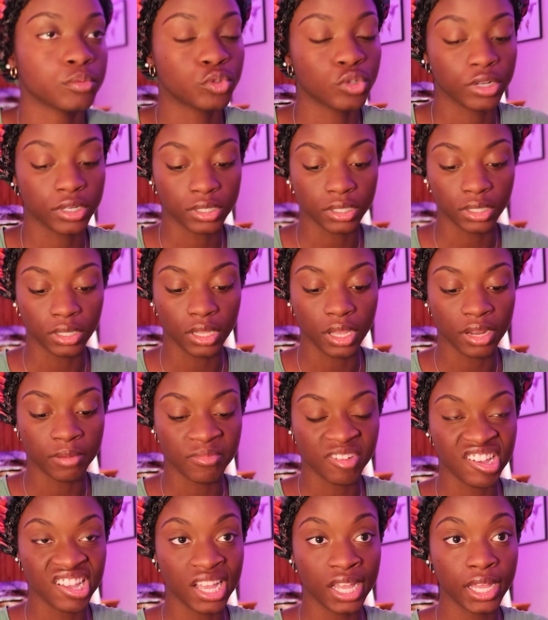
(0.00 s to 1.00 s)
trying to line
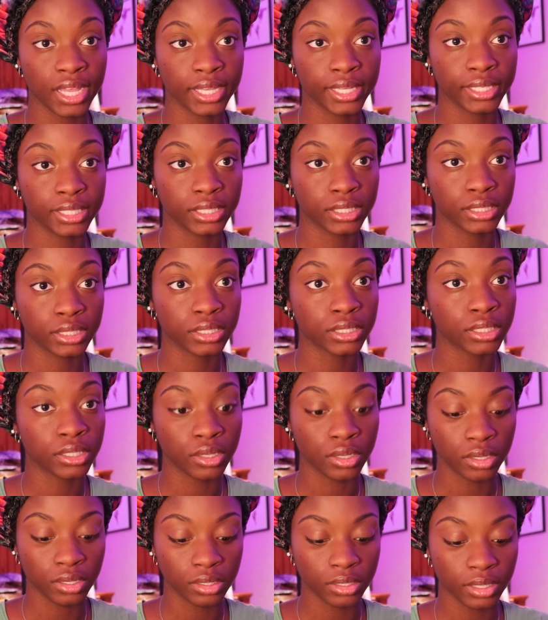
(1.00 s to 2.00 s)
my eyes.
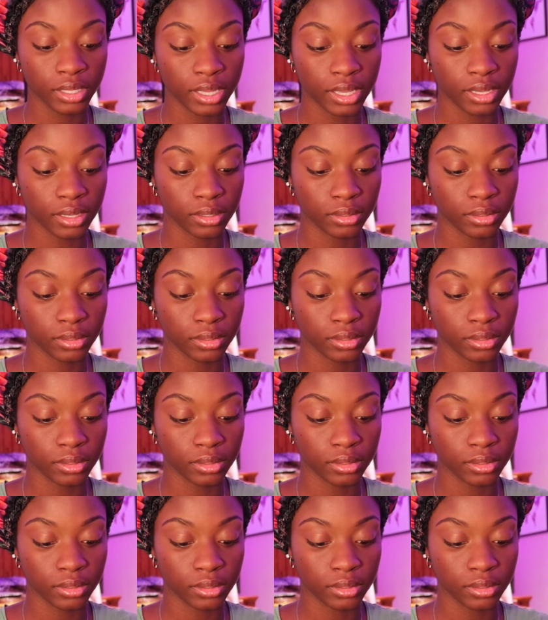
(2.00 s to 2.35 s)
Okay.